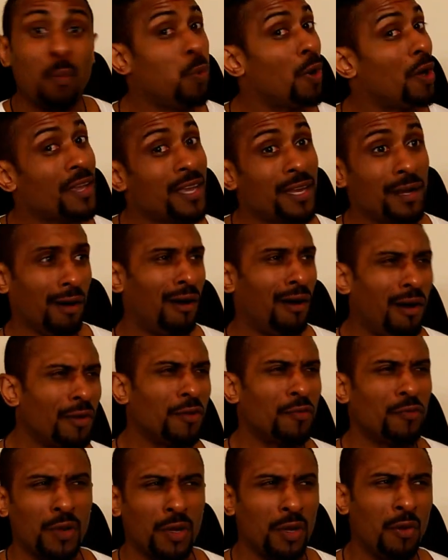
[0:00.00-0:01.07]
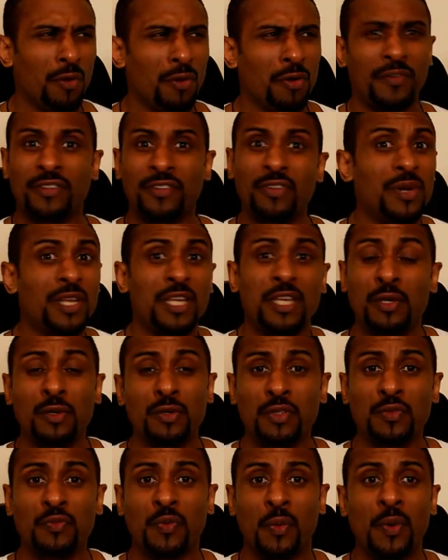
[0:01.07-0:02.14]
And working harder for longer is only
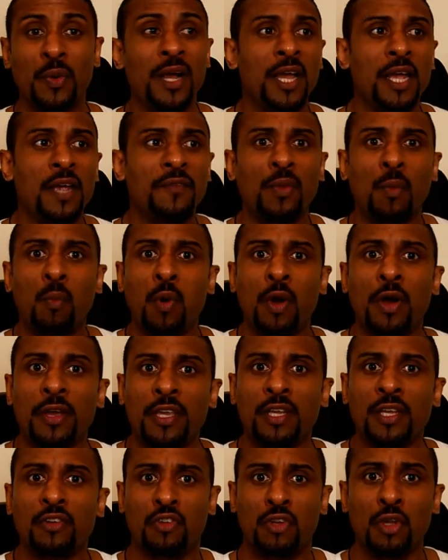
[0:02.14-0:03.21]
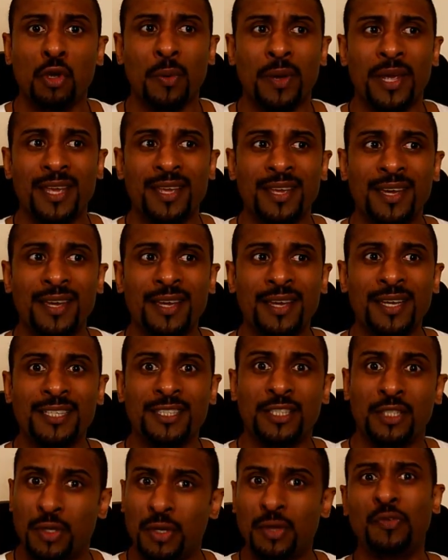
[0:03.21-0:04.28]
useful if the work you're doing
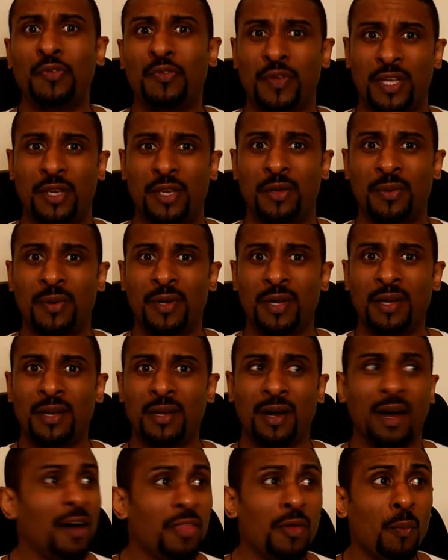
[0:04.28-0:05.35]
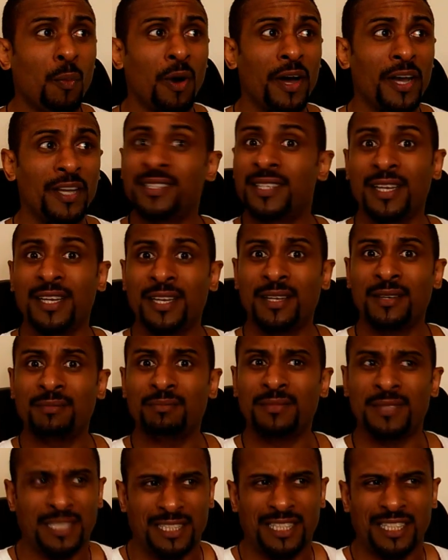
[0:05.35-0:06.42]
is good for you. Otherwise,
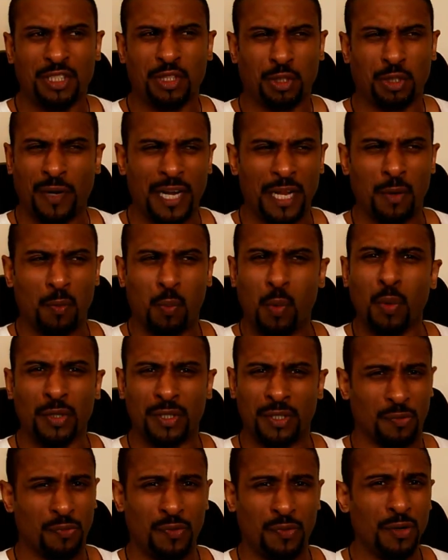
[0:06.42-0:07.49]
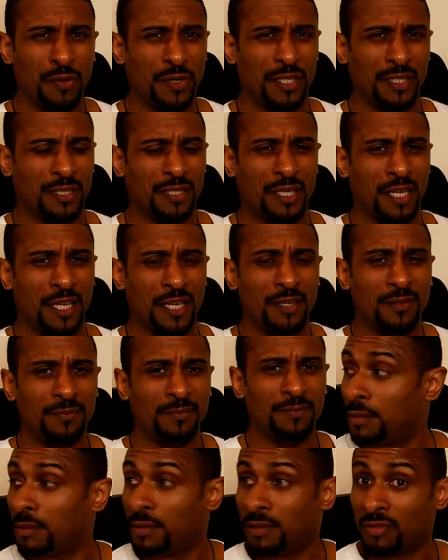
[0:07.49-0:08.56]
you're just treading water furiously.
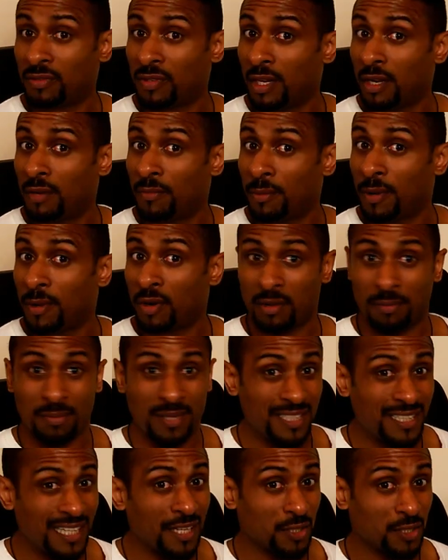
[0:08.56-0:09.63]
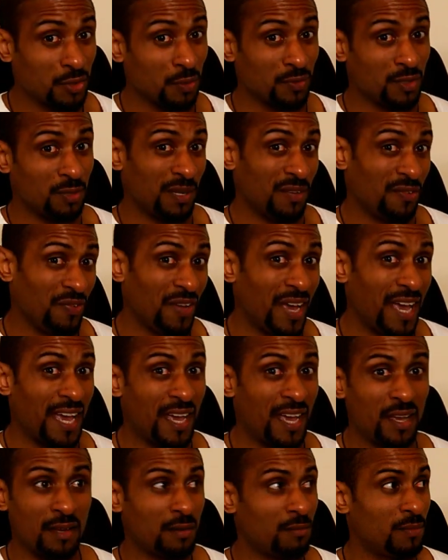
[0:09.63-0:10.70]
A skill I'm remarkably jealous of, to be
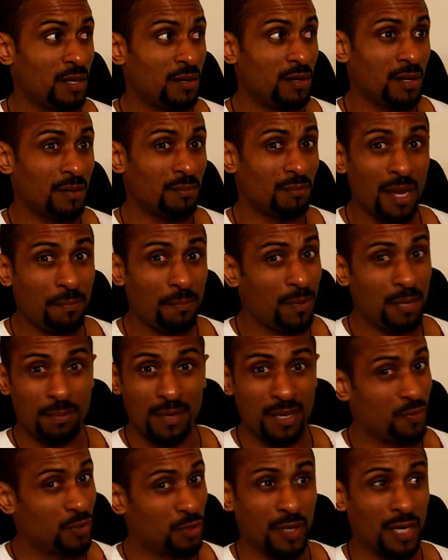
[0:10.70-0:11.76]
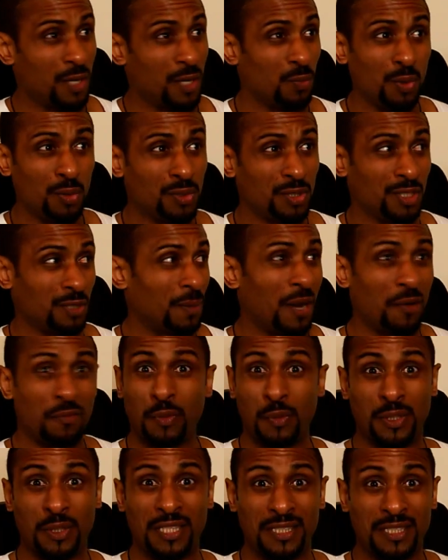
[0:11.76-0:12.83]
fair. I mean, my PB for treading water is
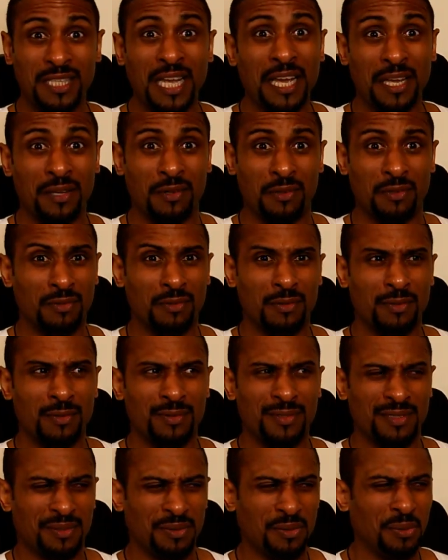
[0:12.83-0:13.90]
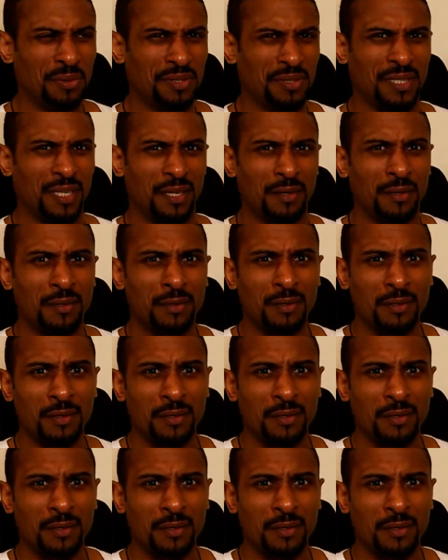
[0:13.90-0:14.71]
about 14 seconds. It's exhausting.